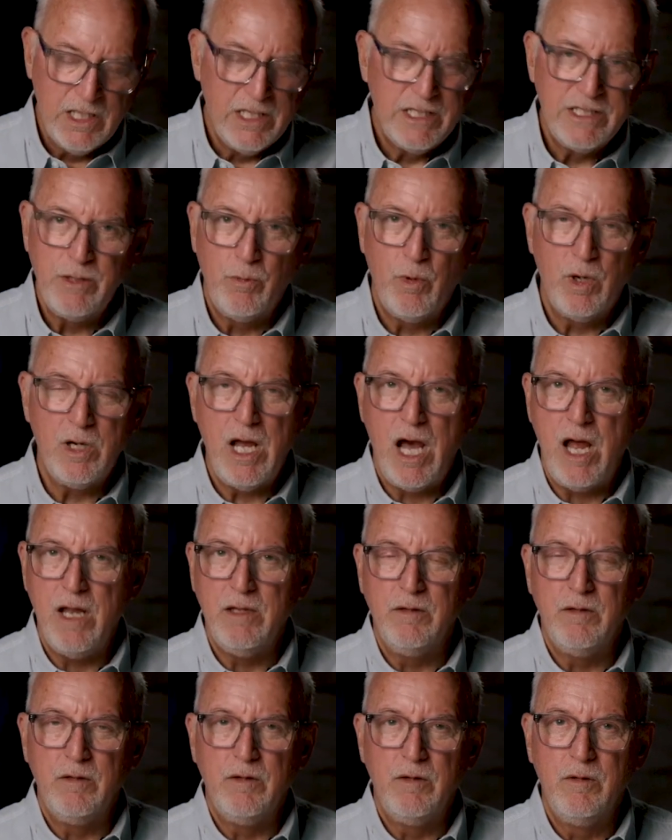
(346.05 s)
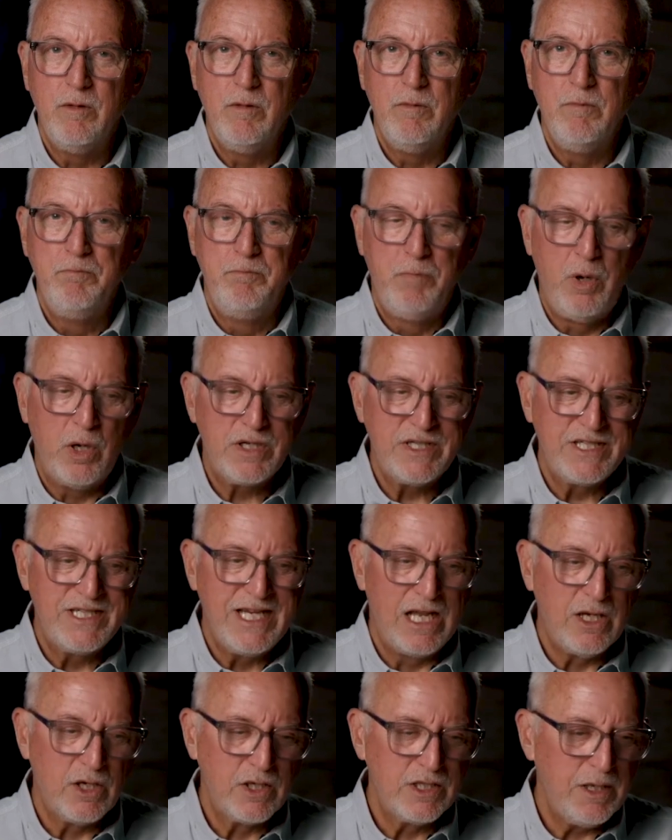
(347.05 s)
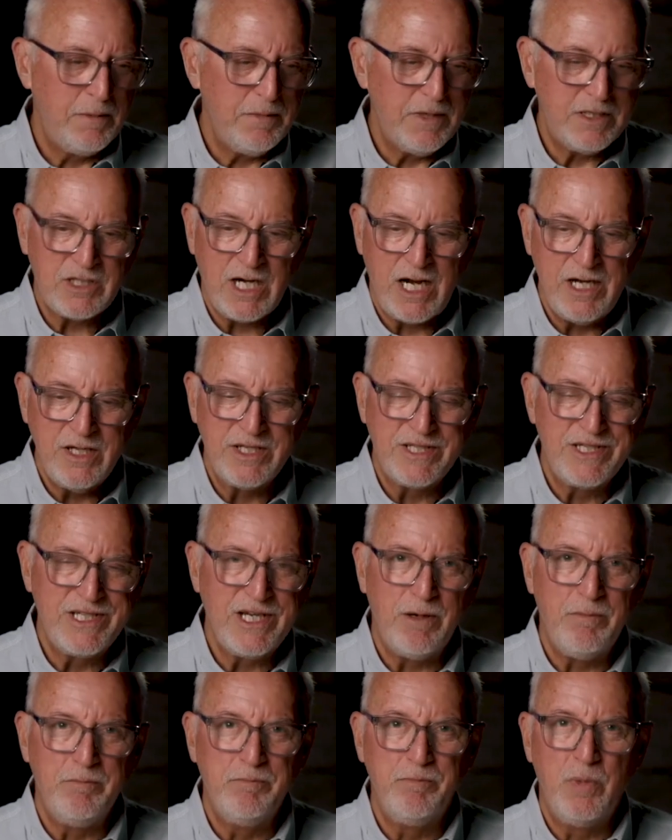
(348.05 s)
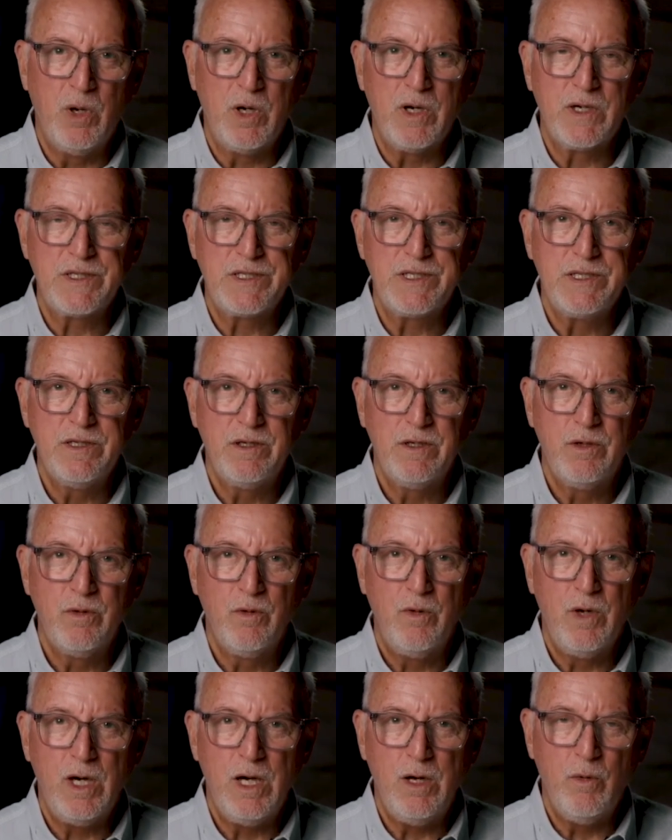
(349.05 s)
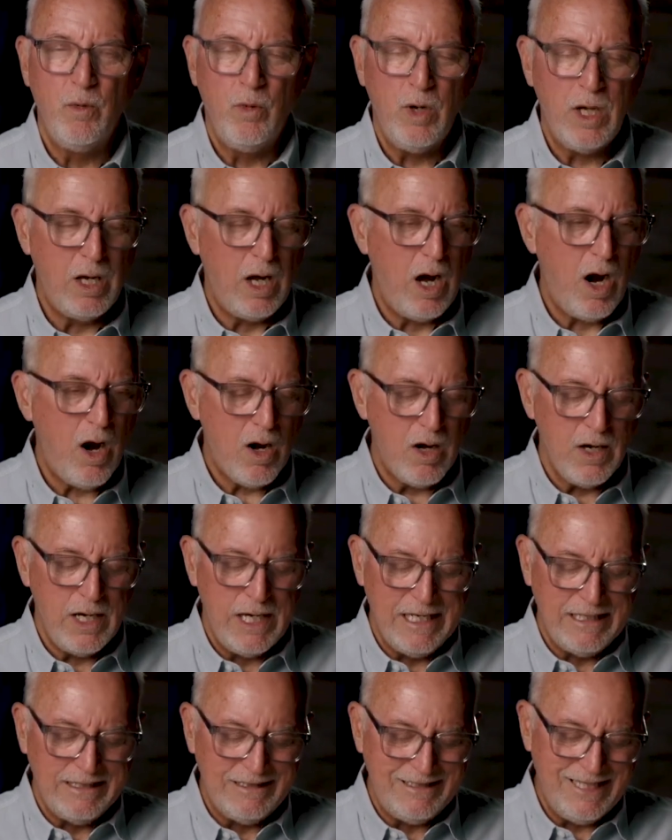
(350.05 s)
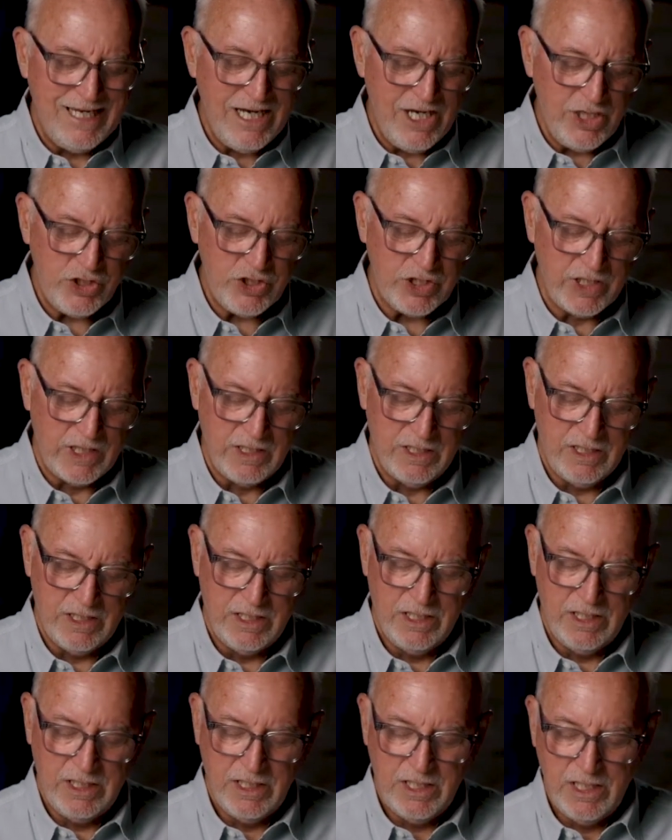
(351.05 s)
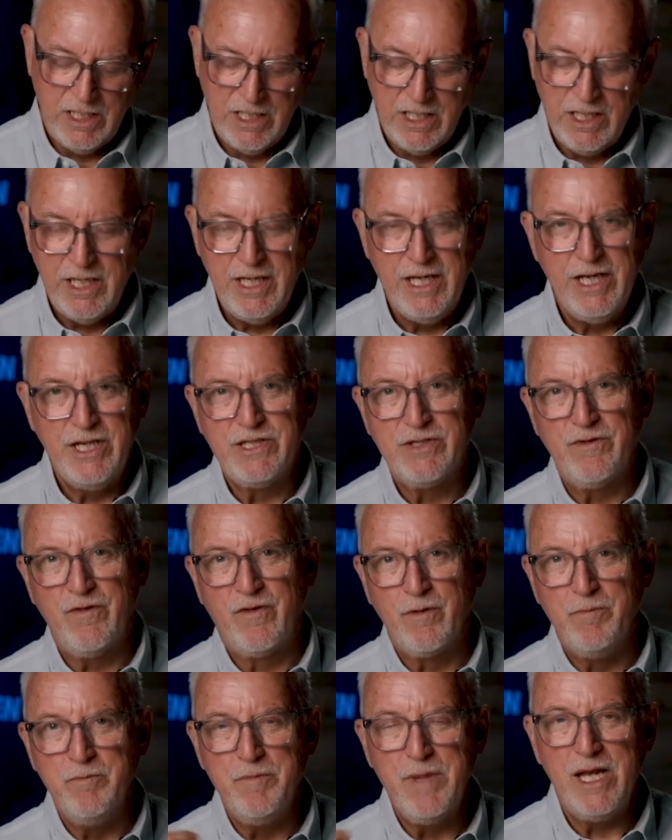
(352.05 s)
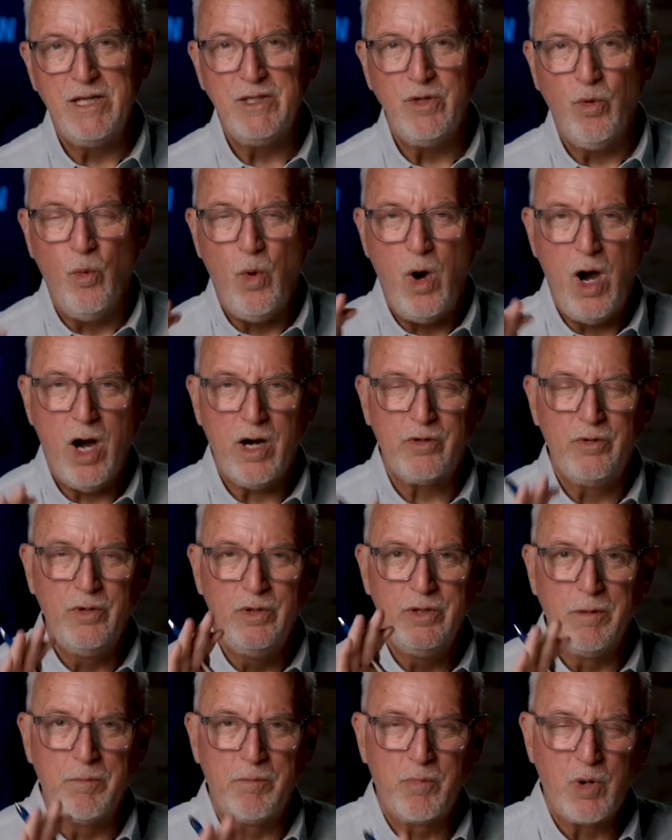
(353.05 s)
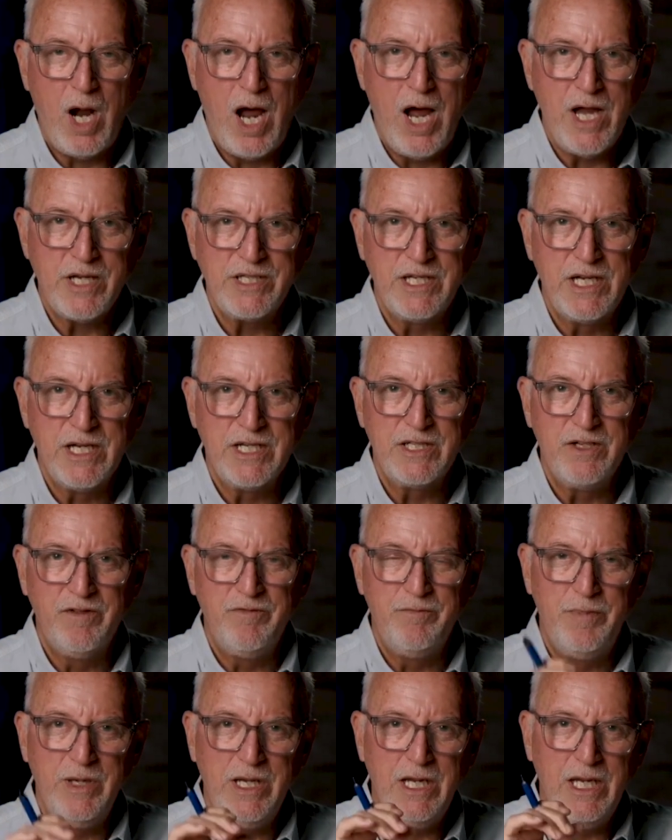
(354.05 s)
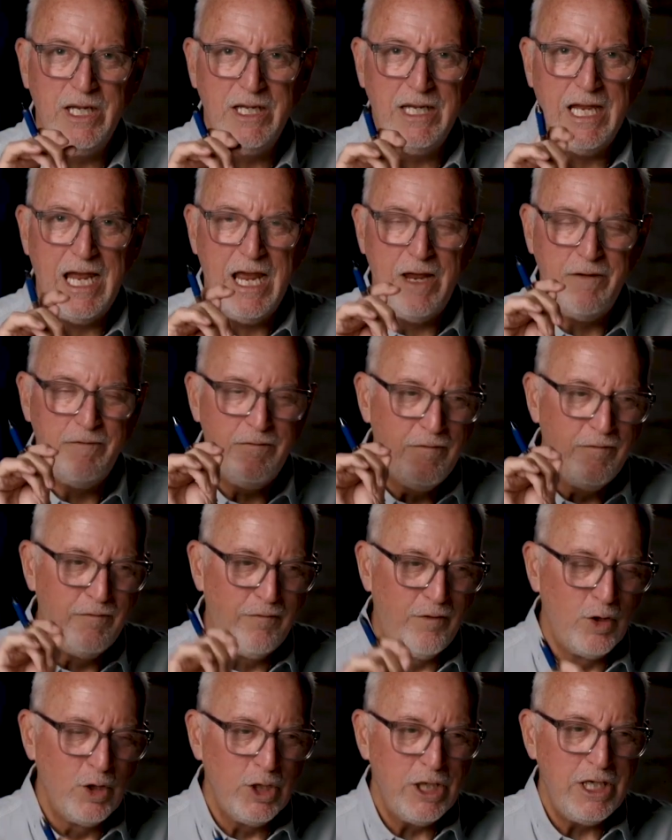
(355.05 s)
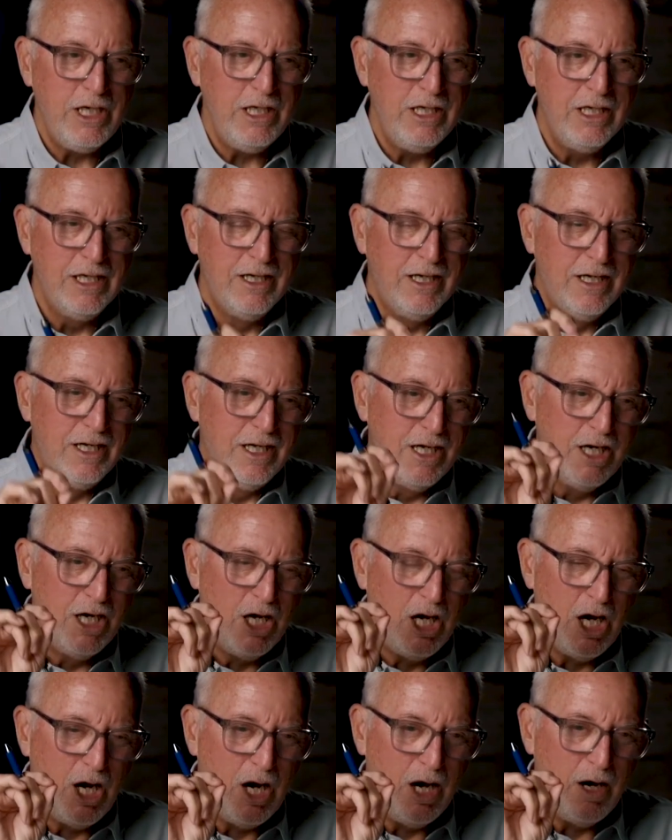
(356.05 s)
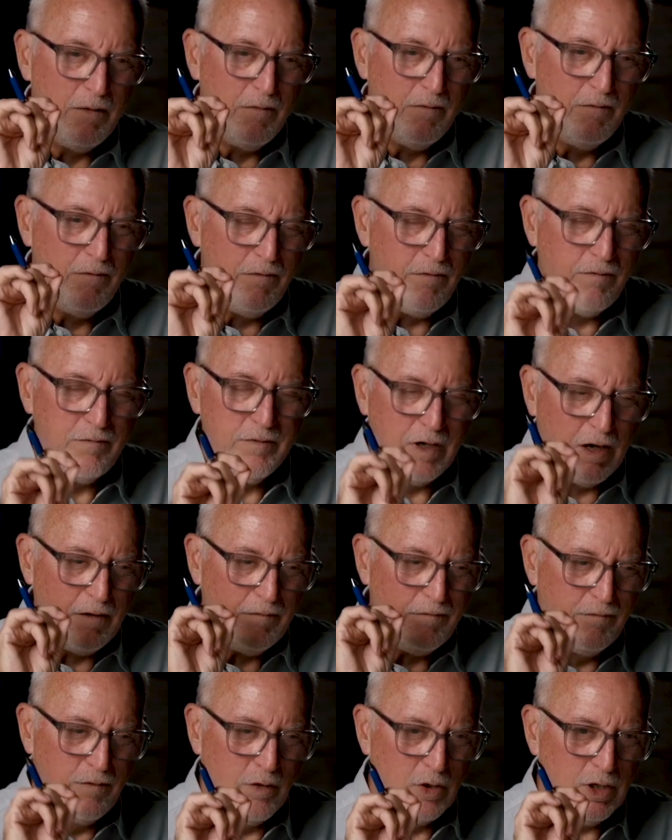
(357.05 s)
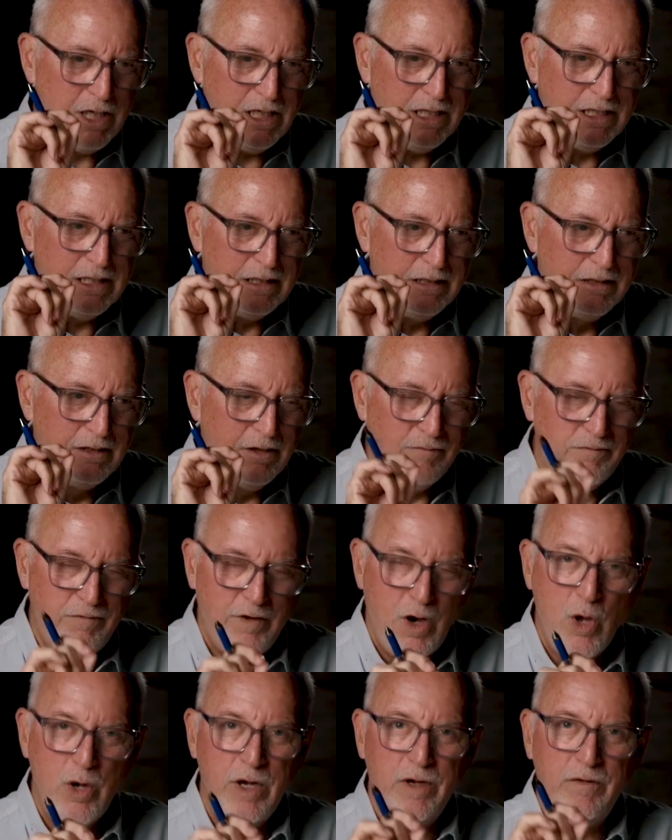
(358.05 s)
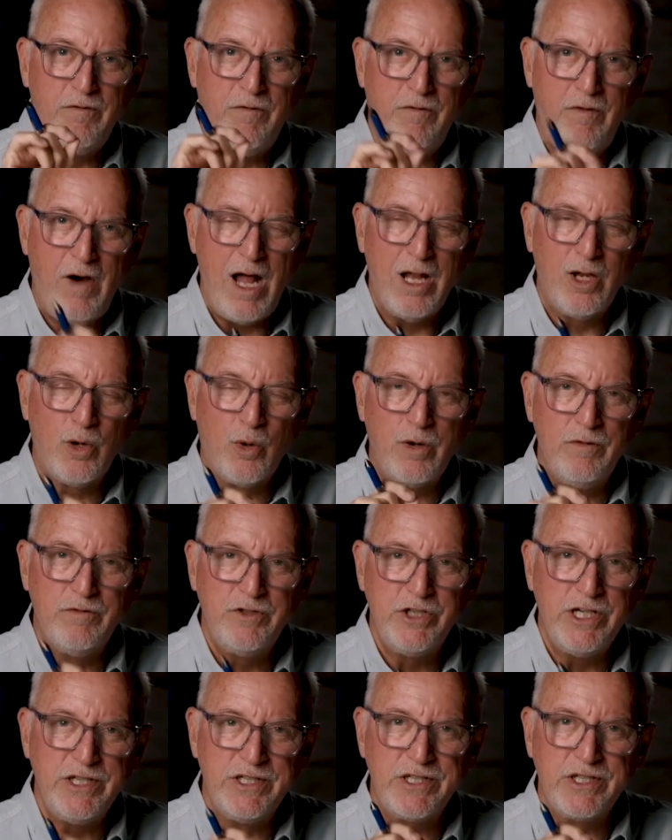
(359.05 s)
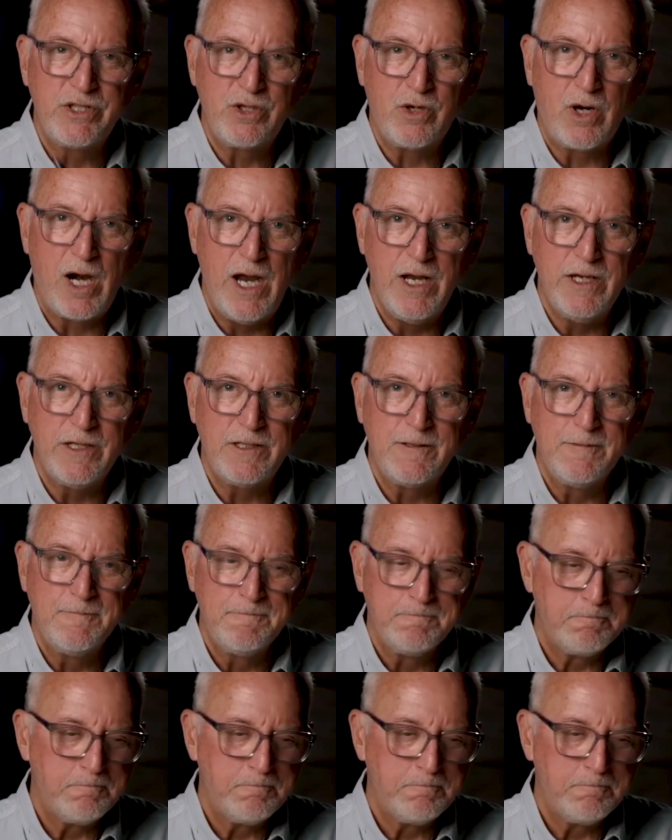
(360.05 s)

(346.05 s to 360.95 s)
See, we're not booksellers. I'm not trying to sell books. What, what our intention is for men to walk through the process of being a fully, uh, f- a fully devoted follower of Jesus Christ,